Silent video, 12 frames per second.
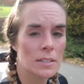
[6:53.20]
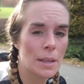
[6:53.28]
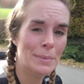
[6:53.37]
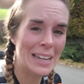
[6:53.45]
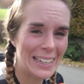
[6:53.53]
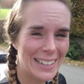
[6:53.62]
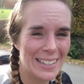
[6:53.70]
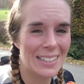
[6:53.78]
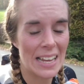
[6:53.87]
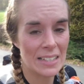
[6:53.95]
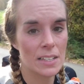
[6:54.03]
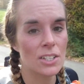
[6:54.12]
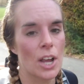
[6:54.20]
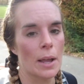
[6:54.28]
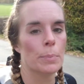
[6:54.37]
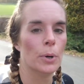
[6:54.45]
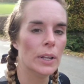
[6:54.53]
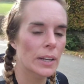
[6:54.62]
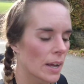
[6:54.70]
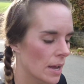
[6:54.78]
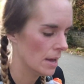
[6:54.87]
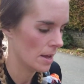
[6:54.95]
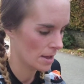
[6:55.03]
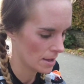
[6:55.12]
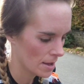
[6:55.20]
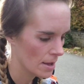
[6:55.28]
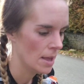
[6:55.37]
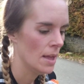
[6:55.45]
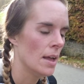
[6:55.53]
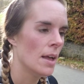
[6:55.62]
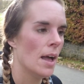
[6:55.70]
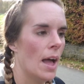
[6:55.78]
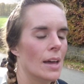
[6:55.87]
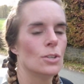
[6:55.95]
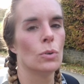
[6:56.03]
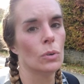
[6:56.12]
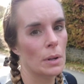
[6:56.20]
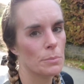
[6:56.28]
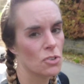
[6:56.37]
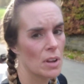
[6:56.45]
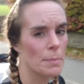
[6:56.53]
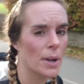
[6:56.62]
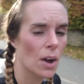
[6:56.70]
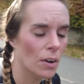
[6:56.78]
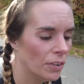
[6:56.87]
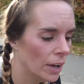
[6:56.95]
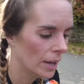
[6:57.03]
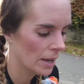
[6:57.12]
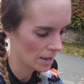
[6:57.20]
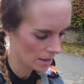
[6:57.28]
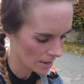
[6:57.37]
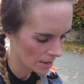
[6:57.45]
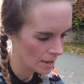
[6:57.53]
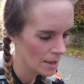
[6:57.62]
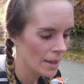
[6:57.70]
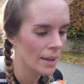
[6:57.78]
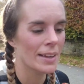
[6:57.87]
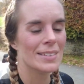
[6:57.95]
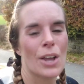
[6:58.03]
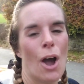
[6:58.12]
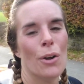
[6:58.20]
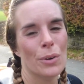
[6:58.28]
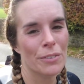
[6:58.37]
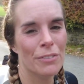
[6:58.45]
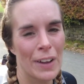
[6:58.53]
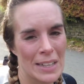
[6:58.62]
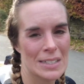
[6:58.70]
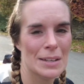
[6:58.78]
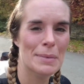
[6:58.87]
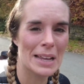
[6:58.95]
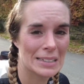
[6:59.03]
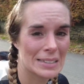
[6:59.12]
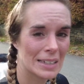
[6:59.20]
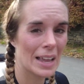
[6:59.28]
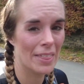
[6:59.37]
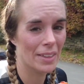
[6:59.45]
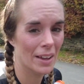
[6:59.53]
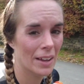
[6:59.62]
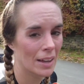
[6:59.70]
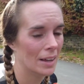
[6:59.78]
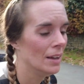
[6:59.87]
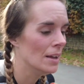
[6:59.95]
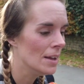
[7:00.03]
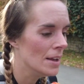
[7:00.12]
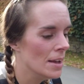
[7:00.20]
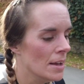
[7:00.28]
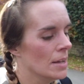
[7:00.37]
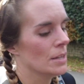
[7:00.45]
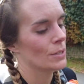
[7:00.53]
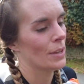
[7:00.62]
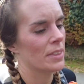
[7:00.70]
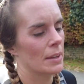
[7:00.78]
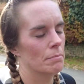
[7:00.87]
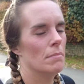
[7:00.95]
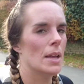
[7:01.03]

So I'm nearly at the Denton checkpoint, and all I'm dreaming of is Coke and Fanta mixed together. So I think